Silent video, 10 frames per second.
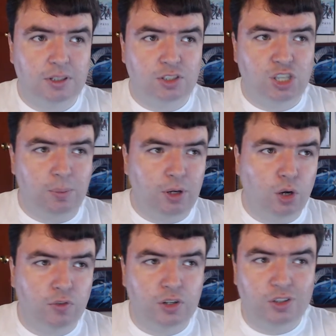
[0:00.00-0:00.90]
skipping
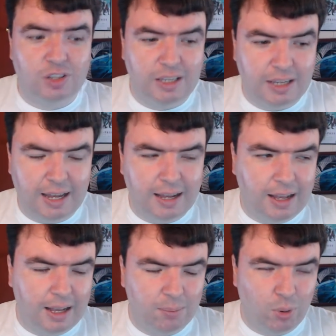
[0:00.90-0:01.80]
over the
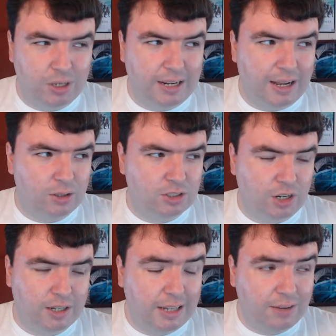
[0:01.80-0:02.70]
boarding house
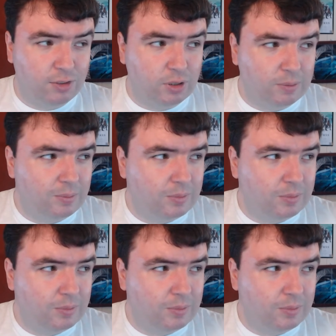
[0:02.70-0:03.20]
arc and after